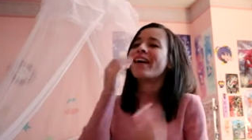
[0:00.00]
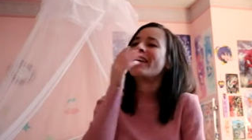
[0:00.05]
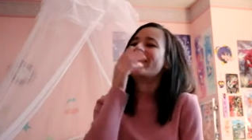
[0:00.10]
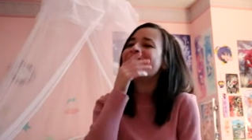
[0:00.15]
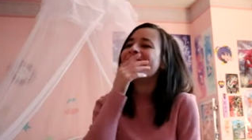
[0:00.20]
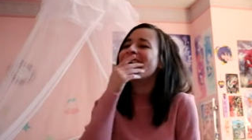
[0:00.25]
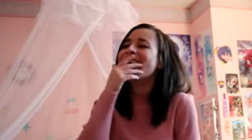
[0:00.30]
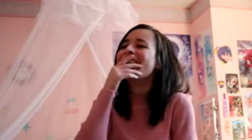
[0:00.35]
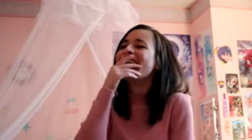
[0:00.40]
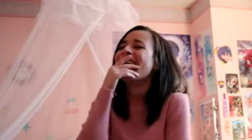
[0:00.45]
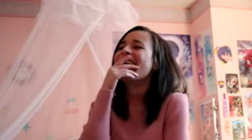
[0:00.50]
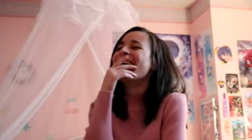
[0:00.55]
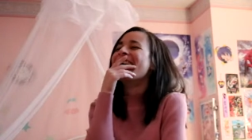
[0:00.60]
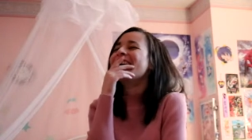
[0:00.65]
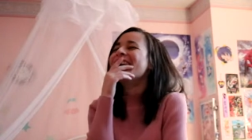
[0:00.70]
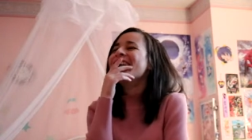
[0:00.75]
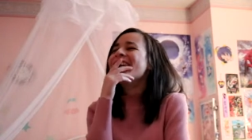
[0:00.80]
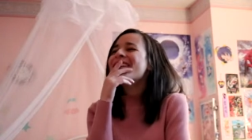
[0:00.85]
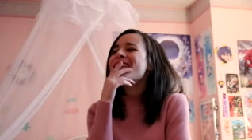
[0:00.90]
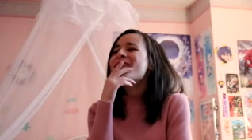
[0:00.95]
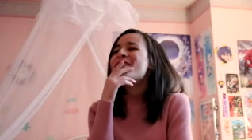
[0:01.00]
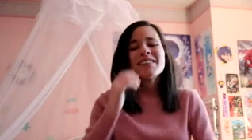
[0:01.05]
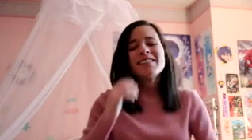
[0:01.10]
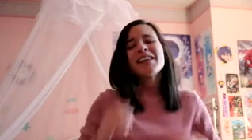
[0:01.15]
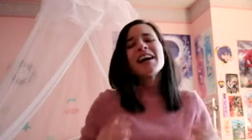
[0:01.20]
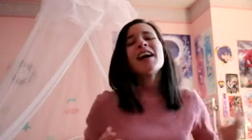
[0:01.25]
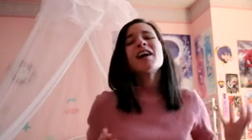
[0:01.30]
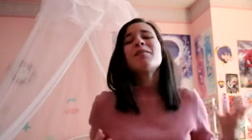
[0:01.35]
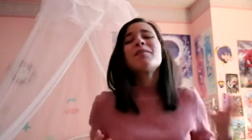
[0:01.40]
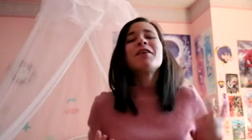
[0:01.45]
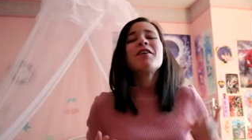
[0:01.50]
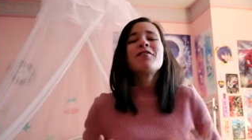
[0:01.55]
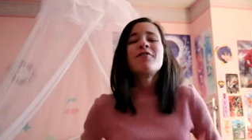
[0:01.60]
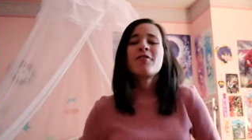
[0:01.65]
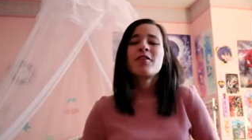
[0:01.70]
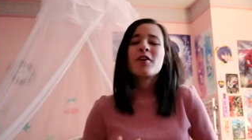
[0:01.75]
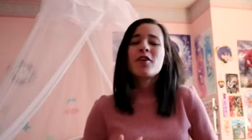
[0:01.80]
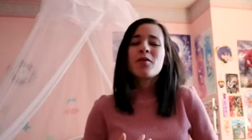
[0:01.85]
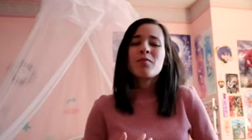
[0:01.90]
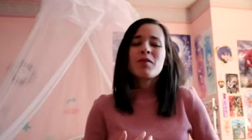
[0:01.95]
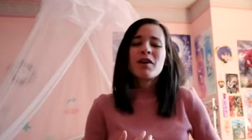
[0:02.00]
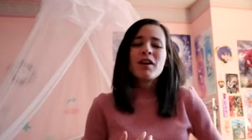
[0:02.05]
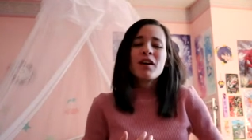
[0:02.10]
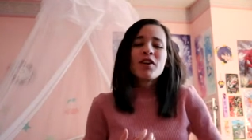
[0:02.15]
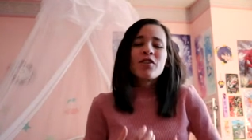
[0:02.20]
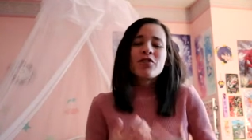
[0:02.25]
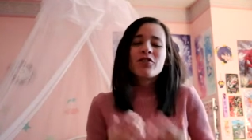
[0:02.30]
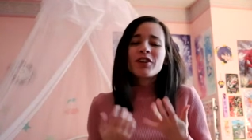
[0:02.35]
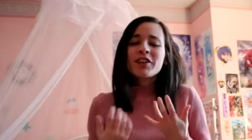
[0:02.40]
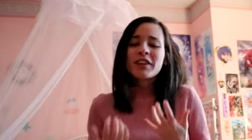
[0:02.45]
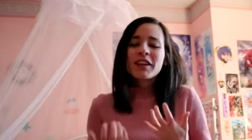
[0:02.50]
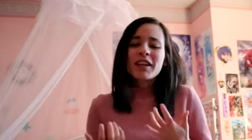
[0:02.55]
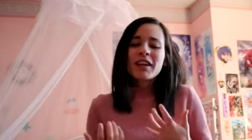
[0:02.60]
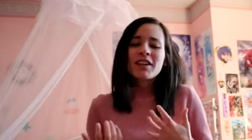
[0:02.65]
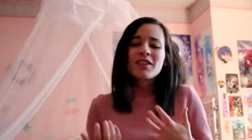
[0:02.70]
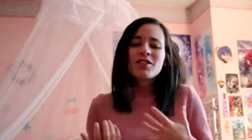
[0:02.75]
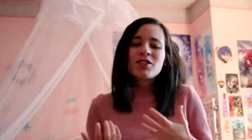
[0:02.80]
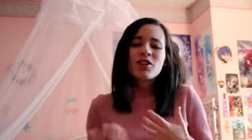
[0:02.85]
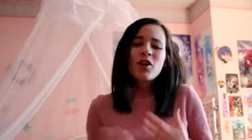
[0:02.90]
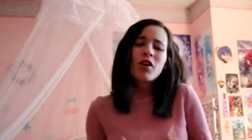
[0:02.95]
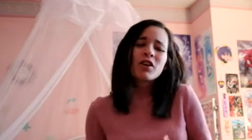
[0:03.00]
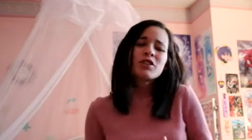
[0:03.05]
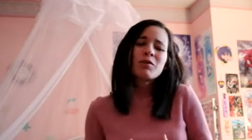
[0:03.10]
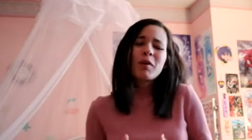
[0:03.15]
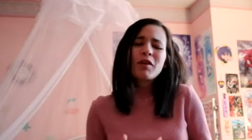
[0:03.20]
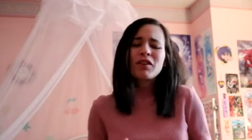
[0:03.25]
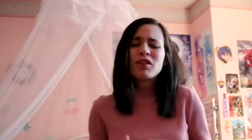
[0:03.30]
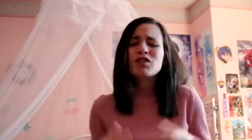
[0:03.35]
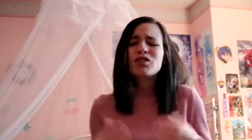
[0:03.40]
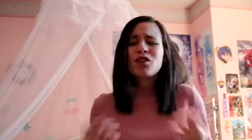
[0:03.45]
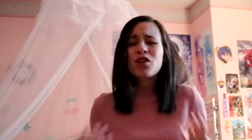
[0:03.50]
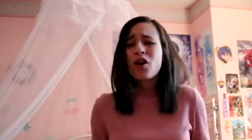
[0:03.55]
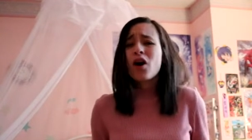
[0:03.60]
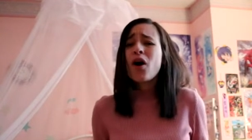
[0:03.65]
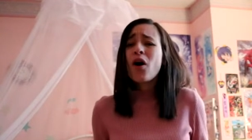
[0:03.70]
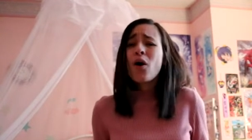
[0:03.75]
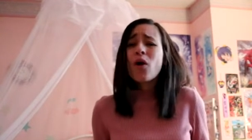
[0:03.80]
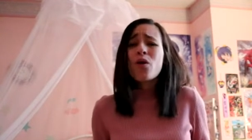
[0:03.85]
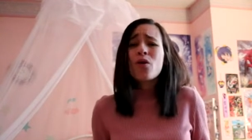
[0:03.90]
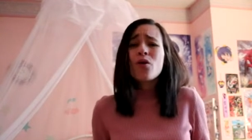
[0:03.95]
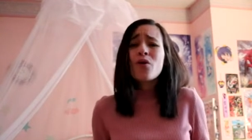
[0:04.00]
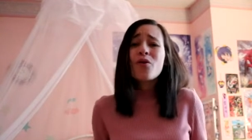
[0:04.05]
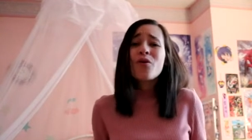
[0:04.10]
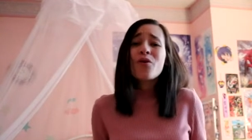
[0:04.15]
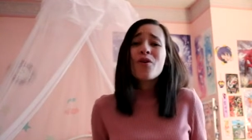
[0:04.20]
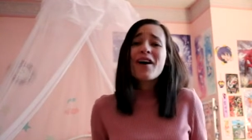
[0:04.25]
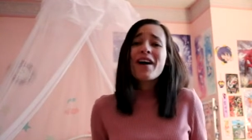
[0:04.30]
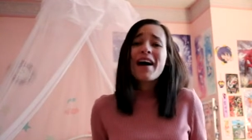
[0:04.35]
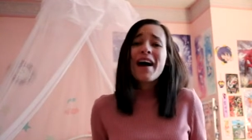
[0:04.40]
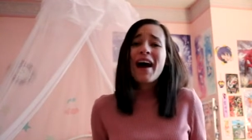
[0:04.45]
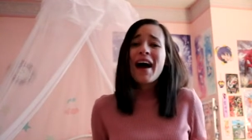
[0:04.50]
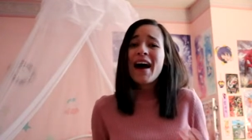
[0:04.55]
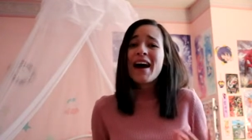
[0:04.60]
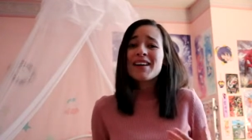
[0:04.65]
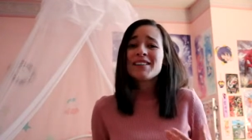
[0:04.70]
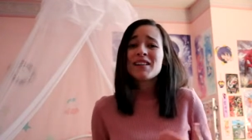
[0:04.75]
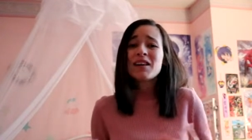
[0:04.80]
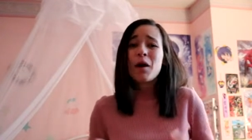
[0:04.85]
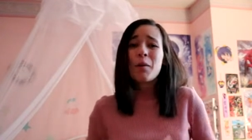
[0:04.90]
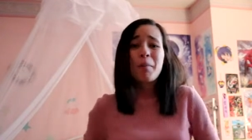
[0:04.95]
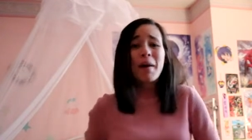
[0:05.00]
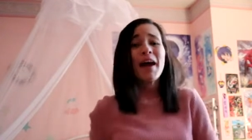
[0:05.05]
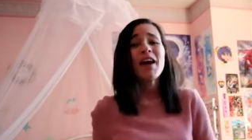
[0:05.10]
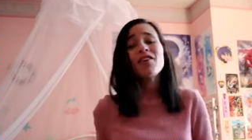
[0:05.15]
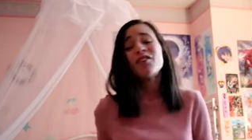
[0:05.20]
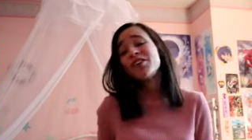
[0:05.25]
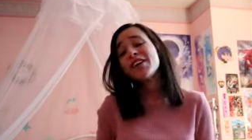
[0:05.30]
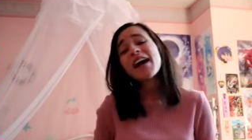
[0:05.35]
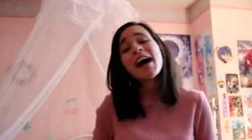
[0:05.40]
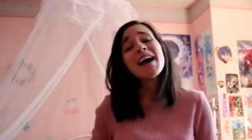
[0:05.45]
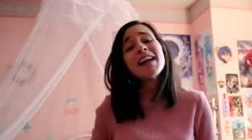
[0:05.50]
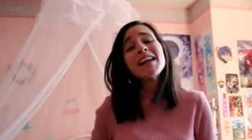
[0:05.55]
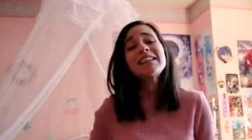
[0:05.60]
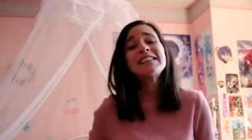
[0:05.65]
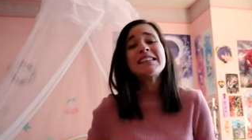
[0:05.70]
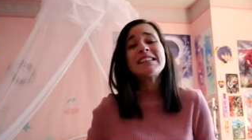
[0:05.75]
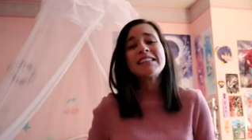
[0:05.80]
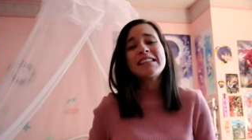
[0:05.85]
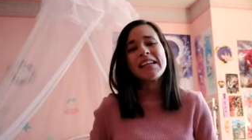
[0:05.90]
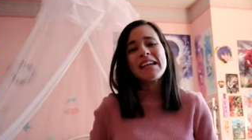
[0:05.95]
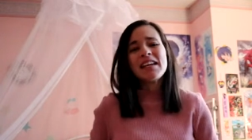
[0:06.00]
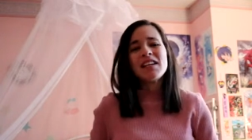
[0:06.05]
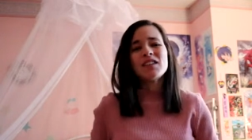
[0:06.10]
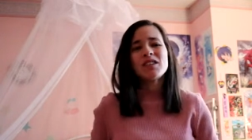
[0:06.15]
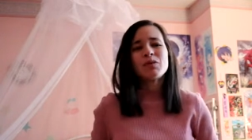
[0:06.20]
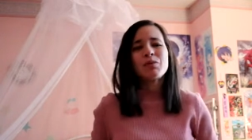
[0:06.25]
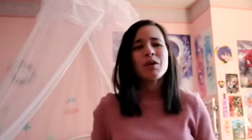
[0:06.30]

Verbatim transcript: This anime film really talks about this girl who has a pancreatic disease.